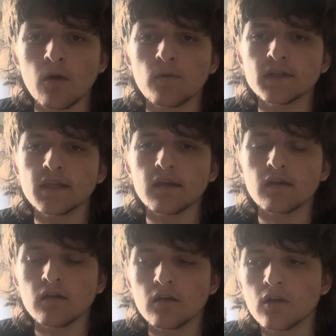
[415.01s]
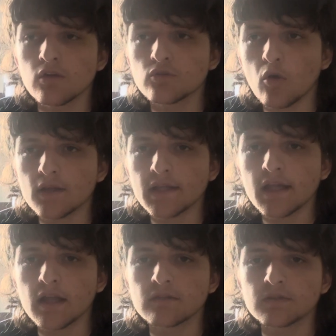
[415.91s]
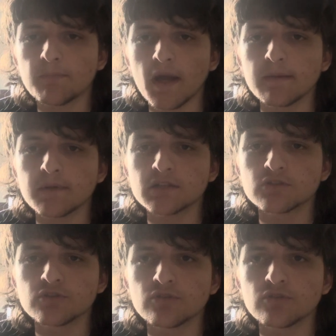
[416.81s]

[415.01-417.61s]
We see Tony and Spider-Man to